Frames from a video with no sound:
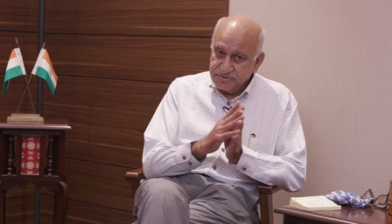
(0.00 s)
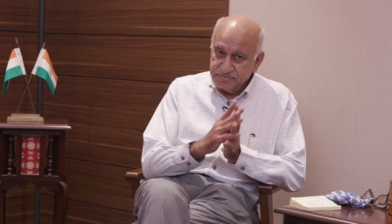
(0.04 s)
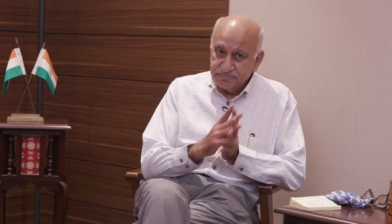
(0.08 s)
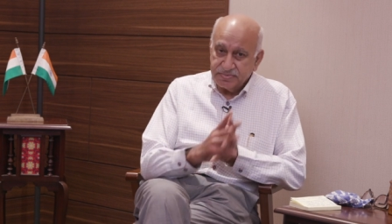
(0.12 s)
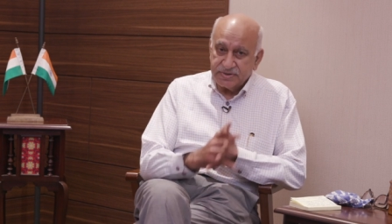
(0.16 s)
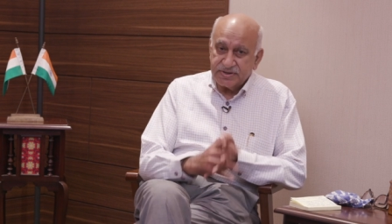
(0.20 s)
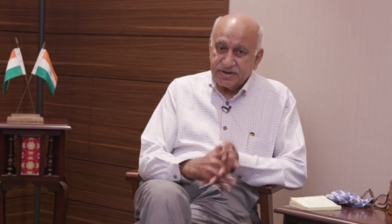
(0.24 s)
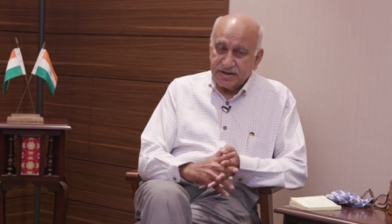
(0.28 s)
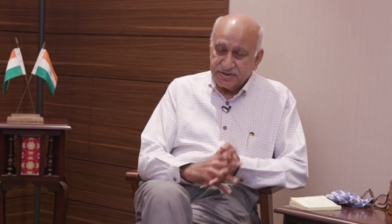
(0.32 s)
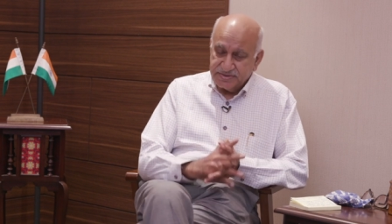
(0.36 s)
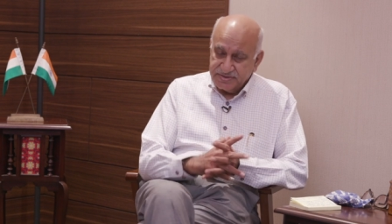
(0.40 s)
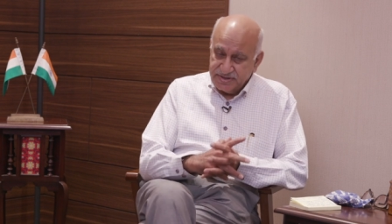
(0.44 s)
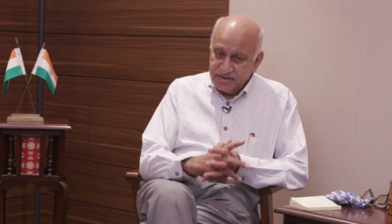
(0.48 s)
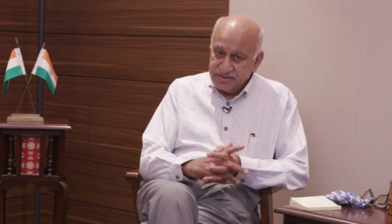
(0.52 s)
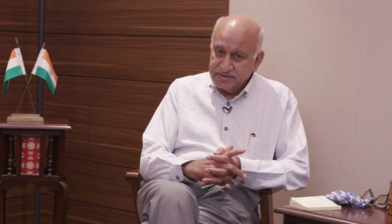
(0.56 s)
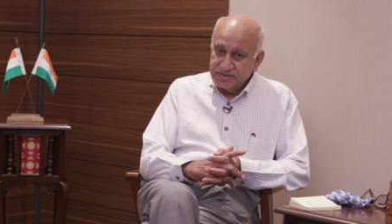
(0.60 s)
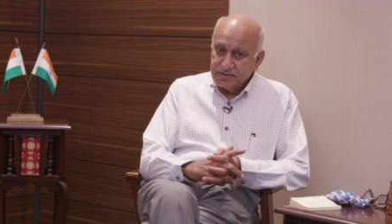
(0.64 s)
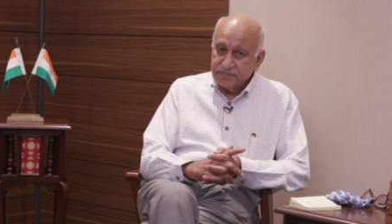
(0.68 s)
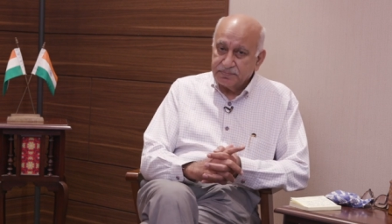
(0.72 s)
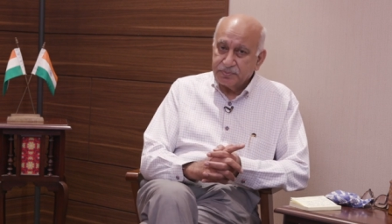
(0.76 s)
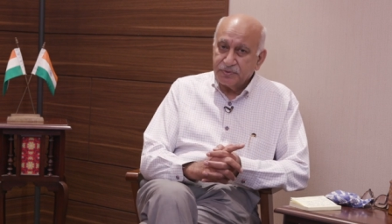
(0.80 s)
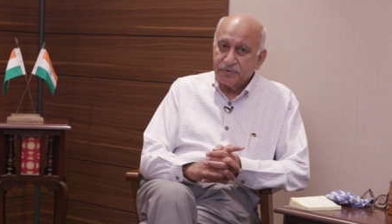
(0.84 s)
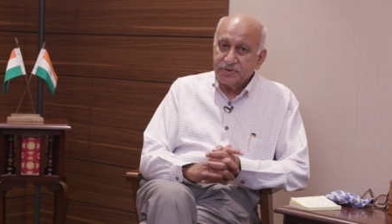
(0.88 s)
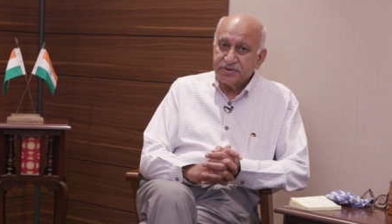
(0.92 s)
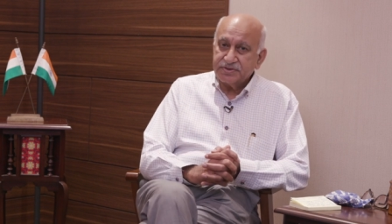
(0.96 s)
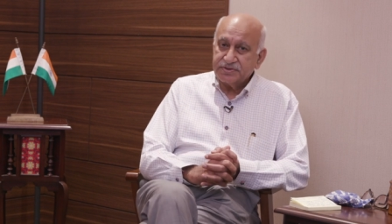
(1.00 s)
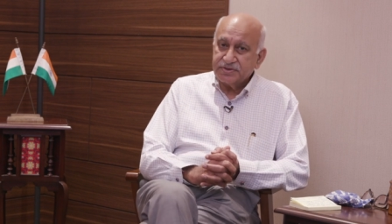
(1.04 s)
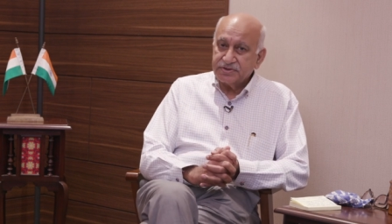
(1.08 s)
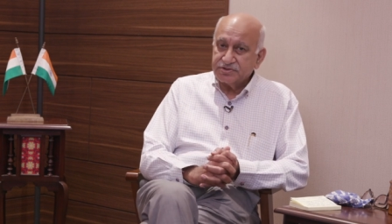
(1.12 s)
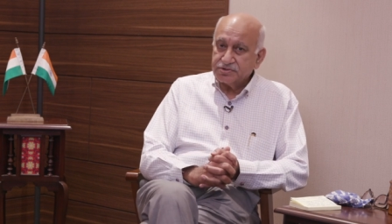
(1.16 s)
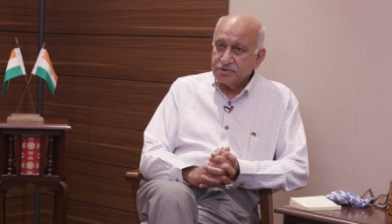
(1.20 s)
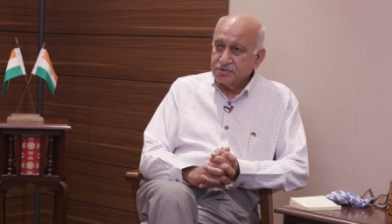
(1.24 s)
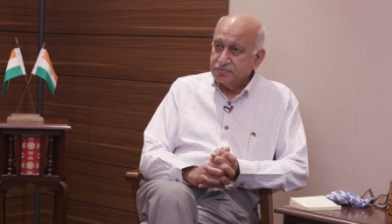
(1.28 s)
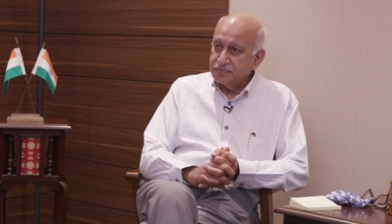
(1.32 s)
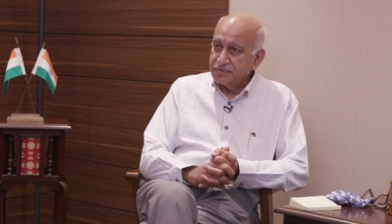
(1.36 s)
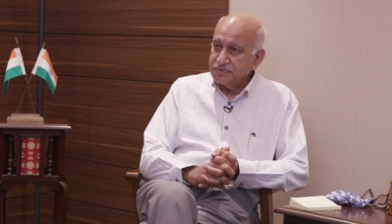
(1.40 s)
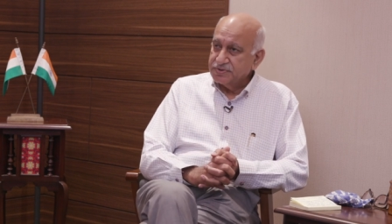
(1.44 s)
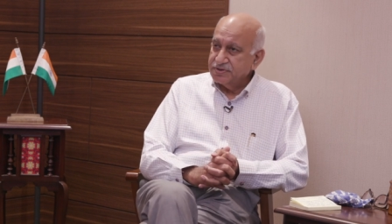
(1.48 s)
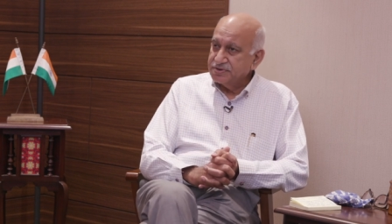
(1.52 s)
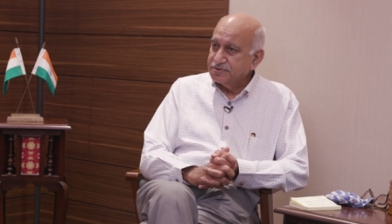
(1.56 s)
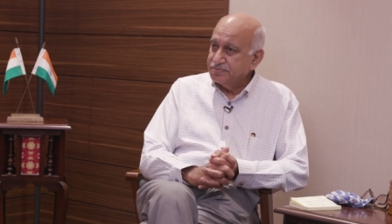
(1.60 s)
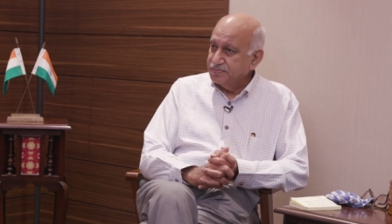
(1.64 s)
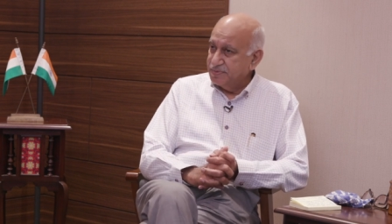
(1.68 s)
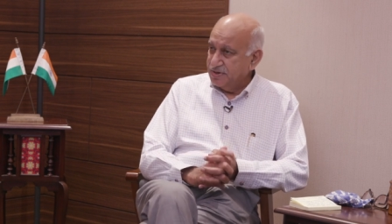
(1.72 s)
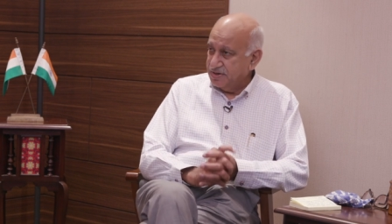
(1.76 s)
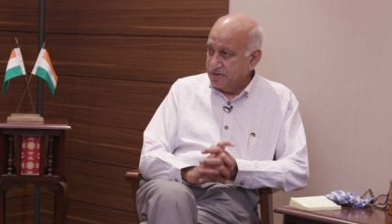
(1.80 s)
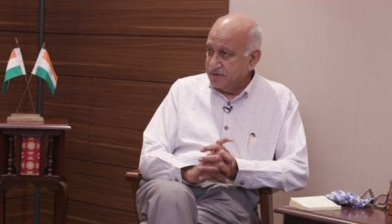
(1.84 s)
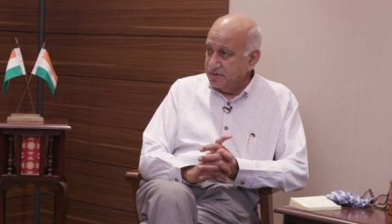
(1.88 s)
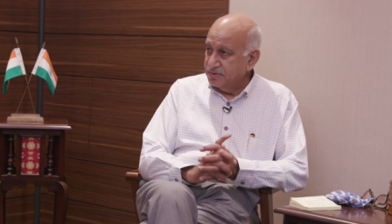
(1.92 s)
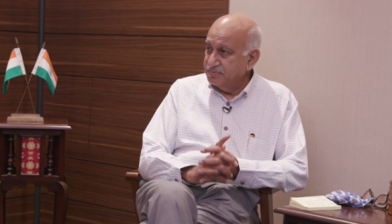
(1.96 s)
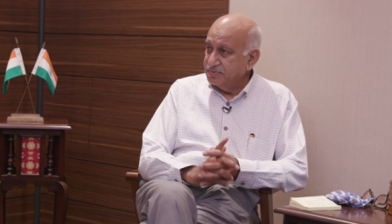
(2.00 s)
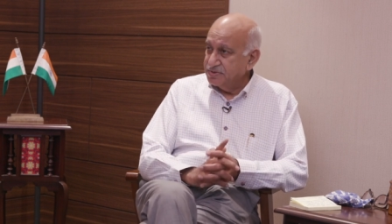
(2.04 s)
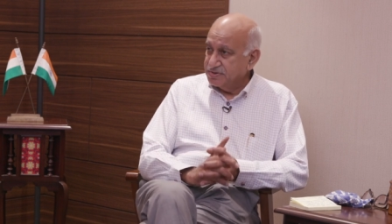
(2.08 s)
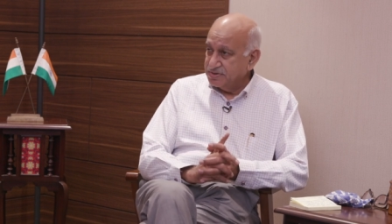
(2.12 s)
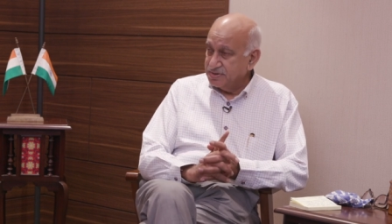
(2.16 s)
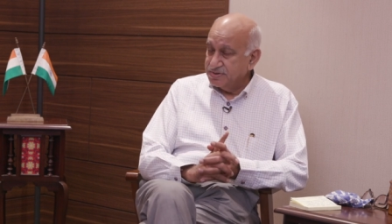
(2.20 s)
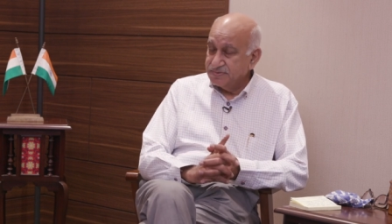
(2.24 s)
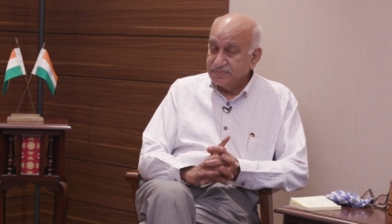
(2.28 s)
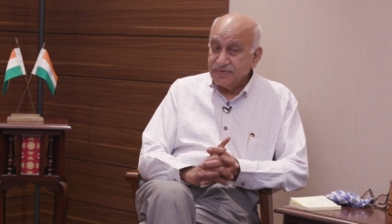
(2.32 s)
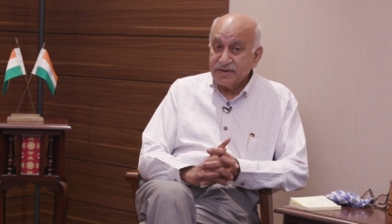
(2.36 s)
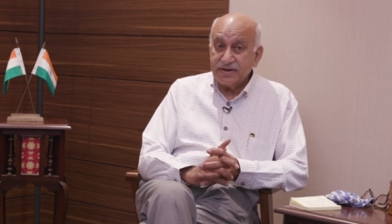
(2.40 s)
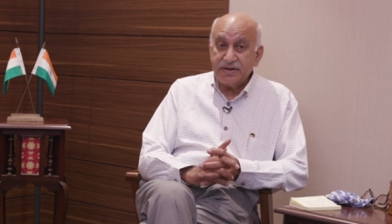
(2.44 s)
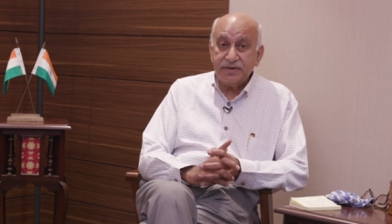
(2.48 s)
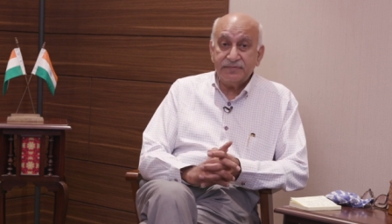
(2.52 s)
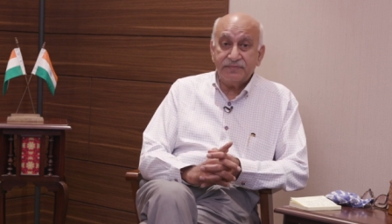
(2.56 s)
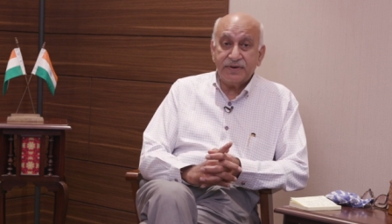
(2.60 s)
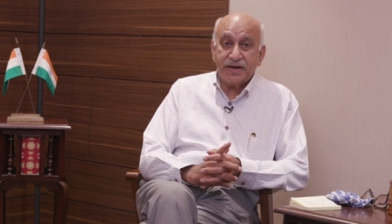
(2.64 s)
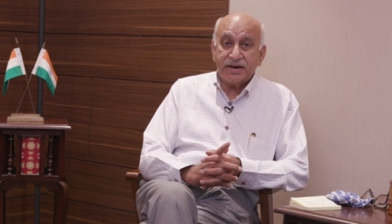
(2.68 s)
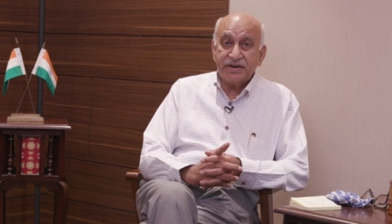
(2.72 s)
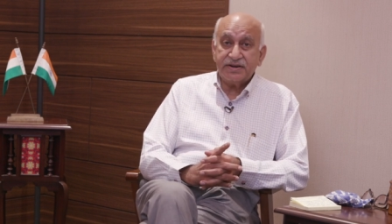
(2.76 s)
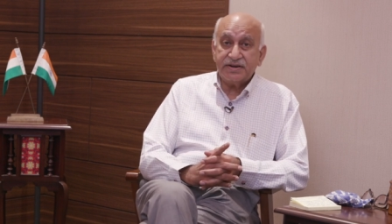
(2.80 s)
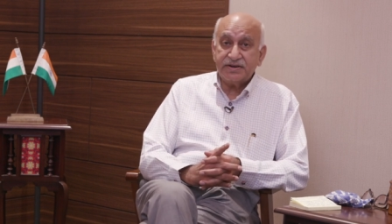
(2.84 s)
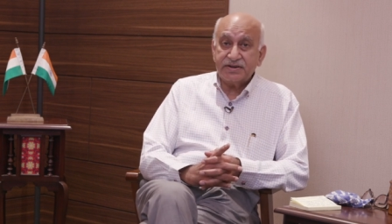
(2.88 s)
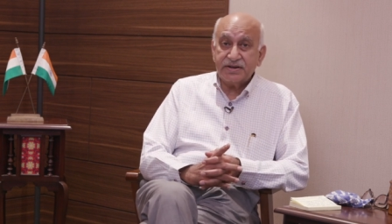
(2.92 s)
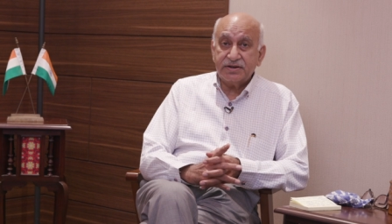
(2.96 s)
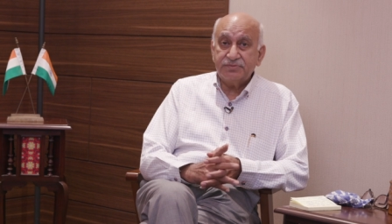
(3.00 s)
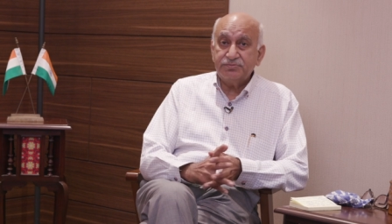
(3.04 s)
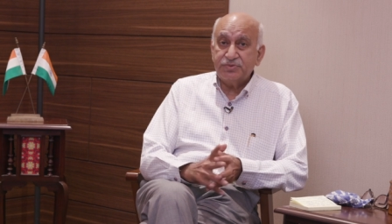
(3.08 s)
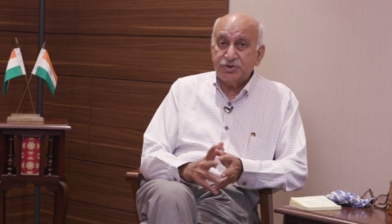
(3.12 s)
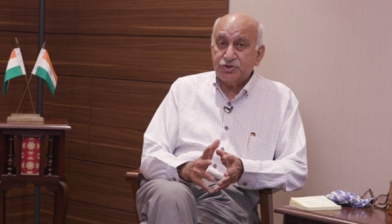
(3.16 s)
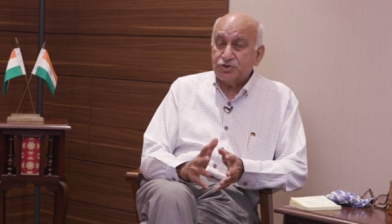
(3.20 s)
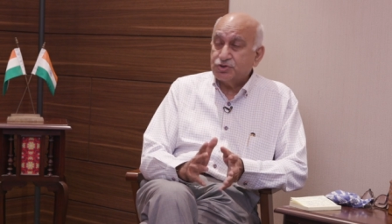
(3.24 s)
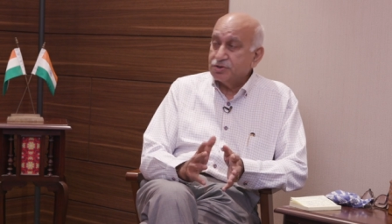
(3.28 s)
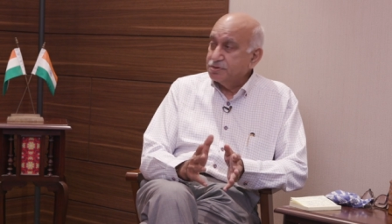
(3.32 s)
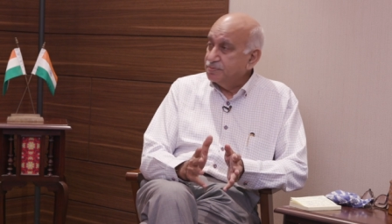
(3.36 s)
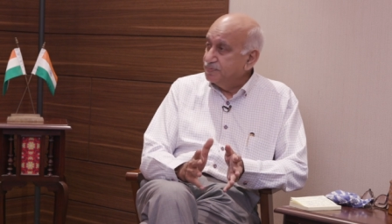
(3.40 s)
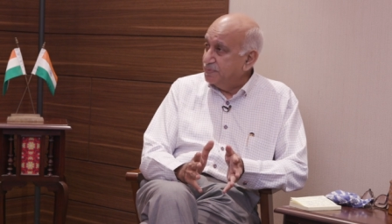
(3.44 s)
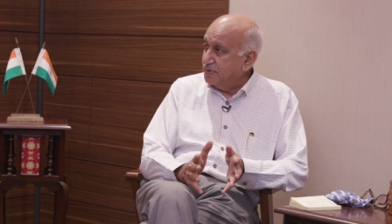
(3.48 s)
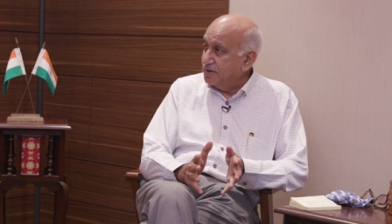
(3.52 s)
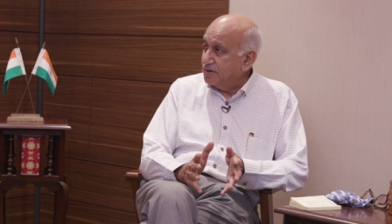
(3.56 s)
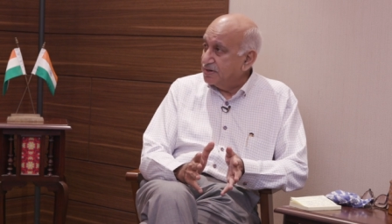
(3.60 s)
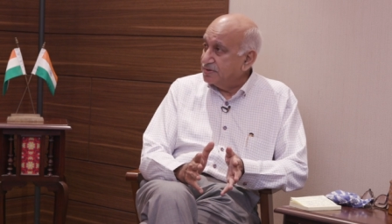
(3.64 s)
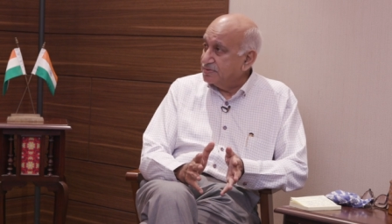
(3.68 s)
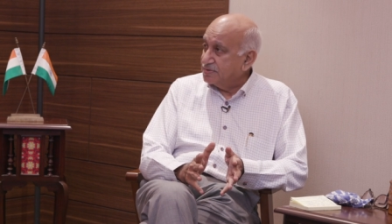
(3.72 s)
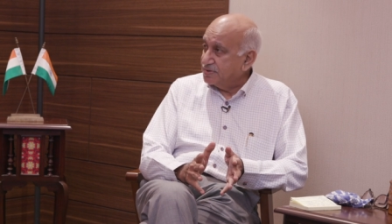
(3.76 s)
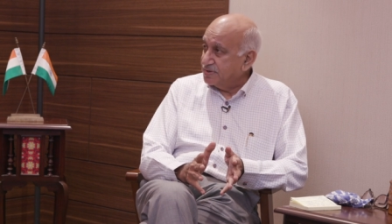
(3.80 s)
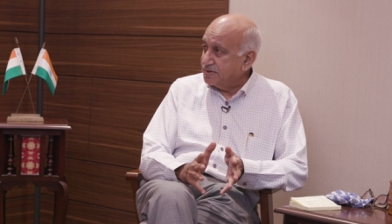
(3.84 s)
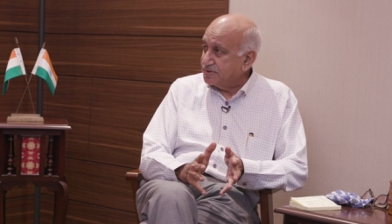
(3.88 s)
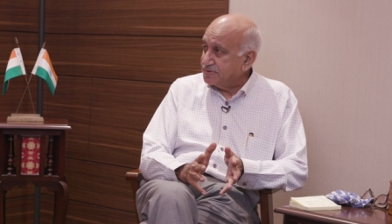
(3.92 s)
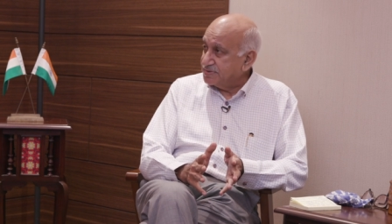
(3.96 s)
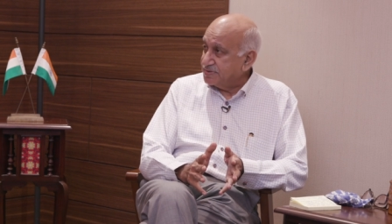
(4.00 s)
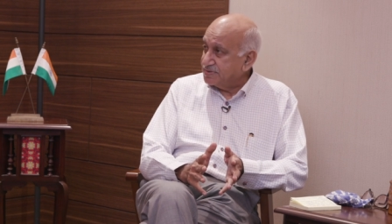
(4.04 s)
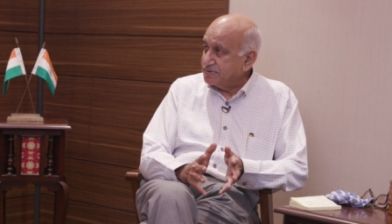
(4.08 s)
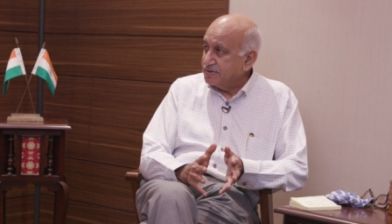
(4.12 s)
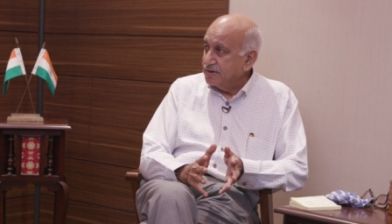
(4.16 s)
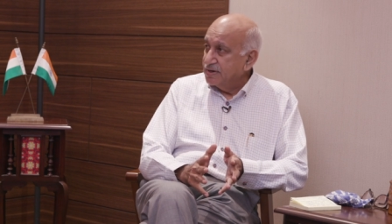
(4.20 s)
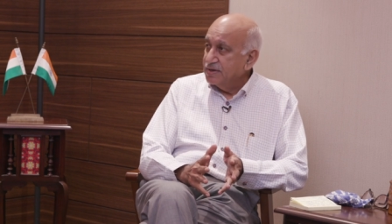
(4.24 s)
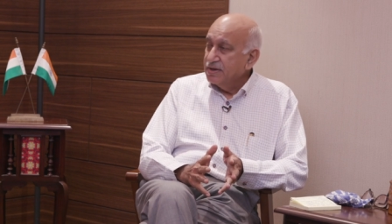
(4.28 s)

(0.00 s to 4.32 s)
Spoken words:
but I take the point that Swapan is making, which is very valid and which should be addressed.